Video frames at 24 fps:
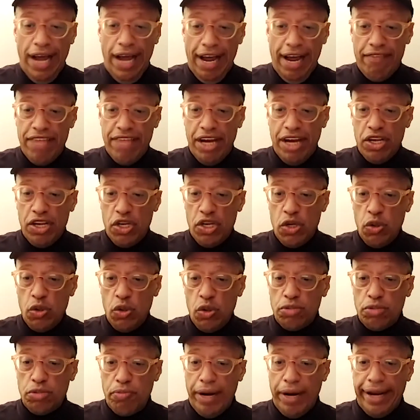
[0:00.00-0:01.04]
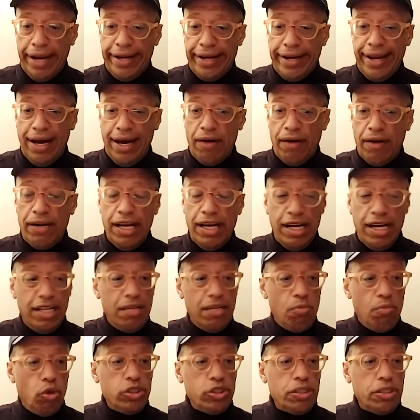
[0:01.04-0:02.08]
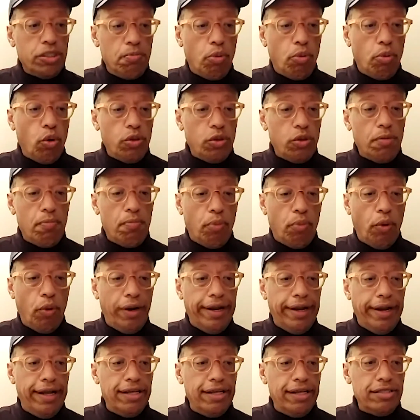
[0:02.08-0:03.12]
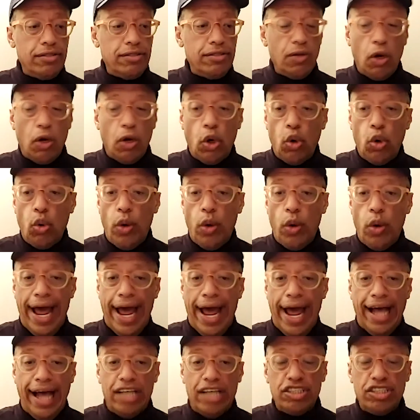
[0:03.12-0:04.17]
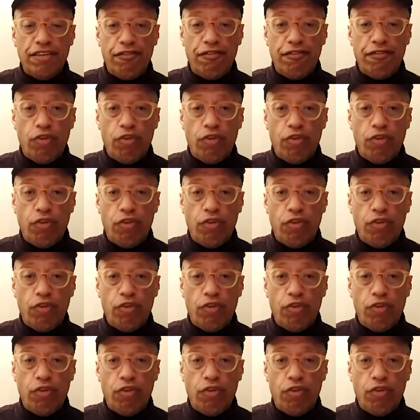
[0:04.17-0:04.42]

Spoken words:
That's why in Clubhouse you see a lot of digital marketing people creating rooms